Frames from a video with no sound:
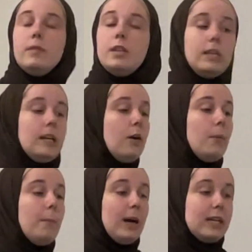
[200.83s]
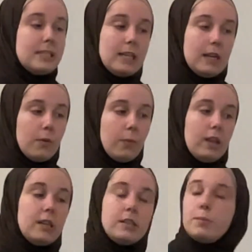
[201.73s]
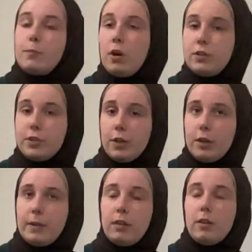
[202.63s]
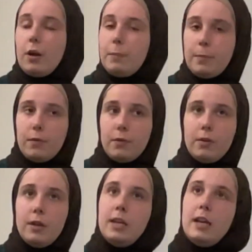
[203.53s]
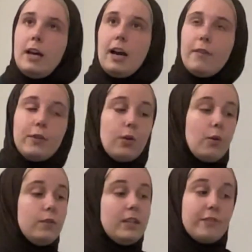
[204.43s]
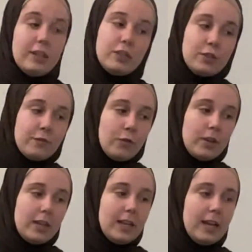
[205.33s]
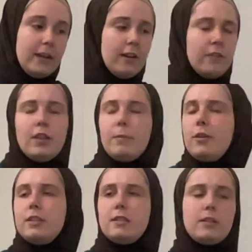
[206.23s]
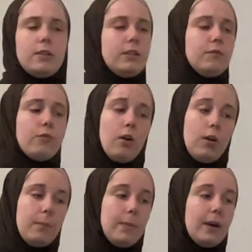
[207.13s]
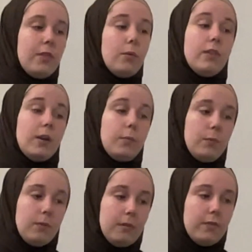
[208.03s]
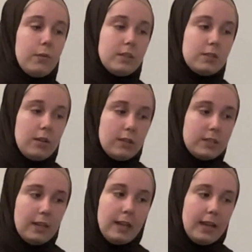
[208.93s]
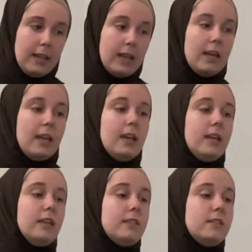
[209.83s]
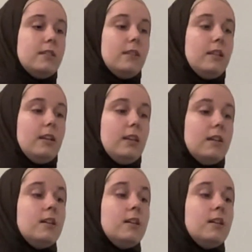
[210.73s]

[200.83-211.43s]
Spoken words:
Now, mindset, while it is a broad term and a lot of people have their own definition for it, and none of them are necessarily wrong, but the one that we will be focusing on today is the